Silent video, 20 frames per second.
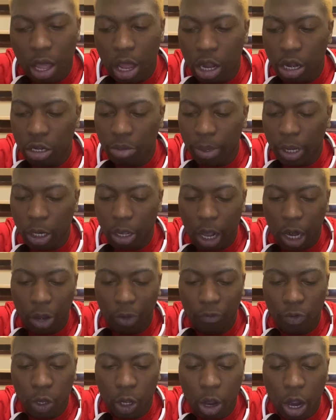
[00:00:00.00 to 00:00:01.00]
You paying a car note
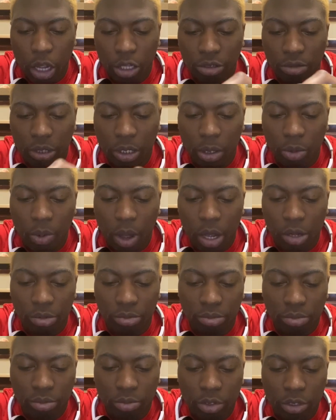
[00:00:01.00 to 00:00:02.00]
for a car you don't even want.
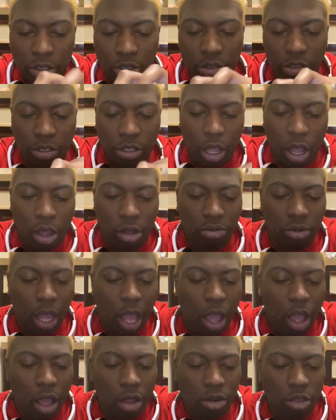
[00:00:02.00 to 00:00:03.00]
So,
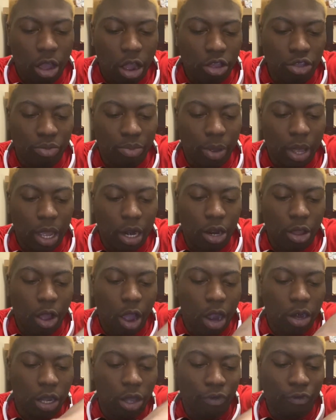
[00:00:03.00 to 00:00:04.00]
not only are you paying a
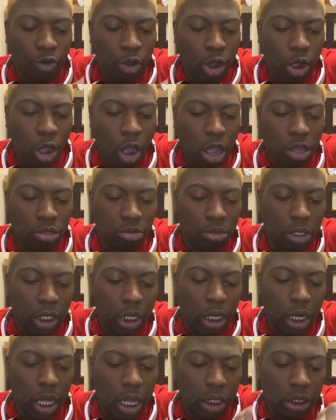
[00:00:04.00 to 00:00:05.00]
car note for a car you
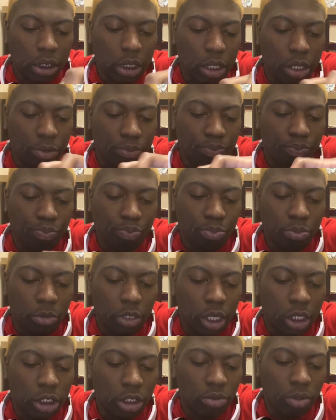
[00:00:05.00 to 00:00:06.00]
neglecting, that you